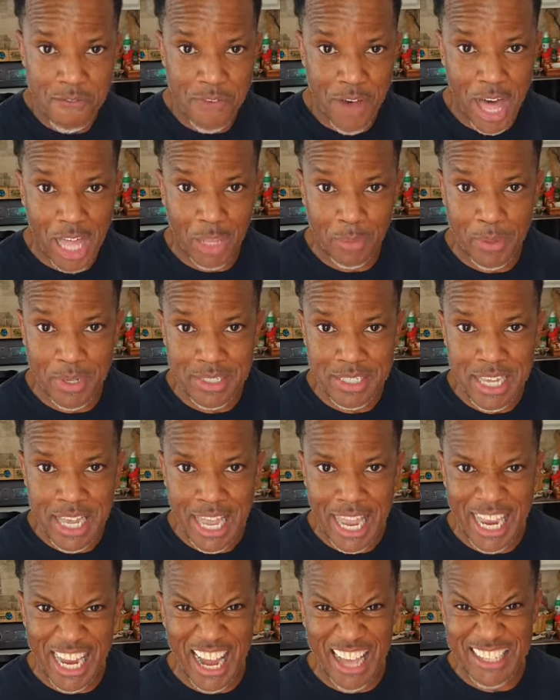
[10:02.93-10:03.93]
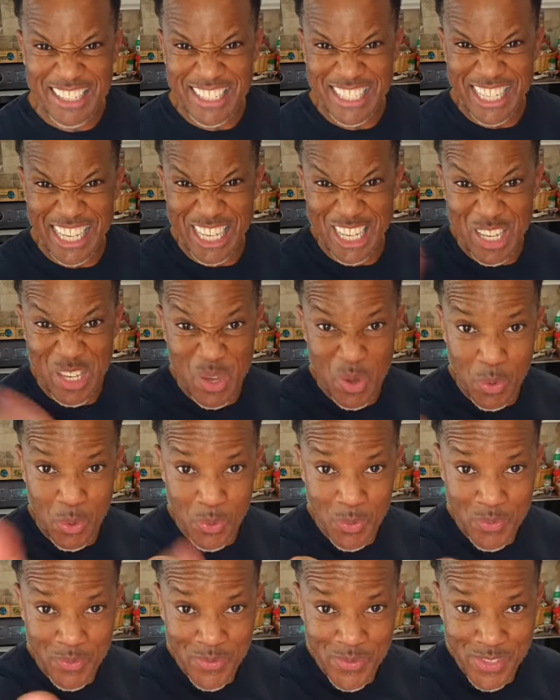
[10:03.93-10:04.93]
Follow us, and I'll see
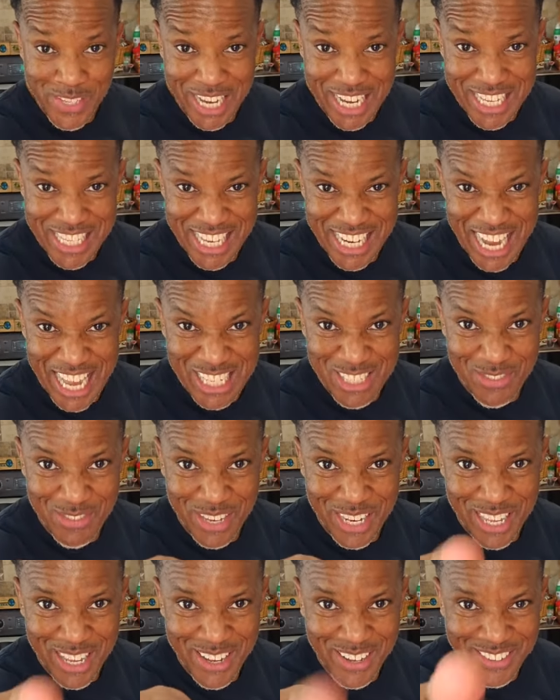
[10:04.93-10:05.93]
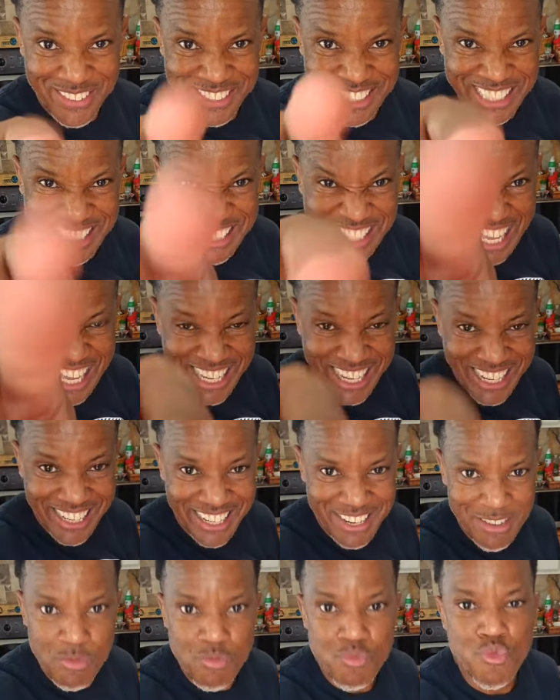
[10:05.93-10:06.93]
you in the next video. Take
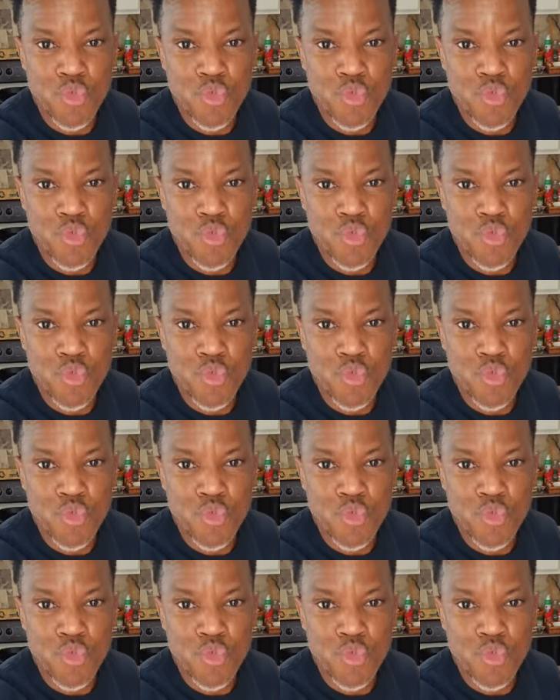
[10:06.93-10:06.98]
care.